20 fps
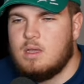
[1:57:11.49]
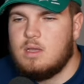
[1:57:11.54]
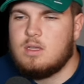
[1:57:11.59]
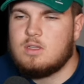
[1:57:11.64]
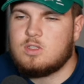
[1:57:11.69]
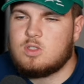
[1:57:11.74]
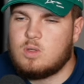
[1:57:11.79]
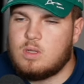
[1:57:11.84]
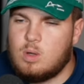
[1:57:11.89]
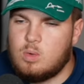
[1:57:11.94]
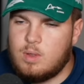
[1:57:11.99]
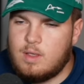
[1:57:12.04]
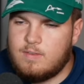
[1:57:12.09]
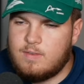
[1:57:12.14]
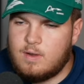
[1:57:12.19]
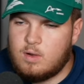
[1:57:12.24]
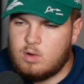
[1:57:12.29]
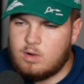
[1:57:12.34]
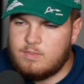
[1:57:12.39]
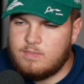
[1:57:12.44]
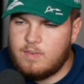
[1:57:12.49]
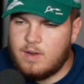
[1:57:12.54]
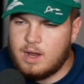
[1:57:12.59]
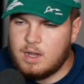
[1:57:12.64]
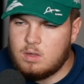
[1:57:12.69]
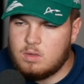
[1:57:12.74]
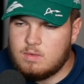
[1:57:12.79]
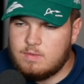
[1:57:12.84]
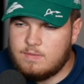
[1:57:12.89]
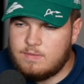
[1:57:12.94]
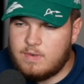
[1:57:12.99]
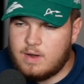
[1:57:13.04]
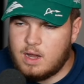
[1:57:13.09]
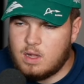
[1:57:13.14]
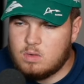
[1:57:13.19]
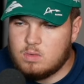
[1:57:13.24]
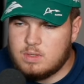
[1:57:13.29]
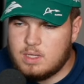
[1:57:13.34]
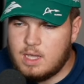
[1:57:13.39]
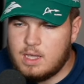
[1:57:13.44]
So now we have our
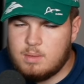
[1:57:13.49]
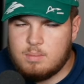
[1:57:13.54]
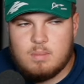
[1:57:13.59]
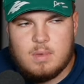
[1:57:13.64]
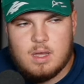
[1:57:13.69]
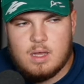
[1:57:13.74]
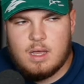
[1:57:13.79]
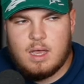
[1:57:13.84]
file name,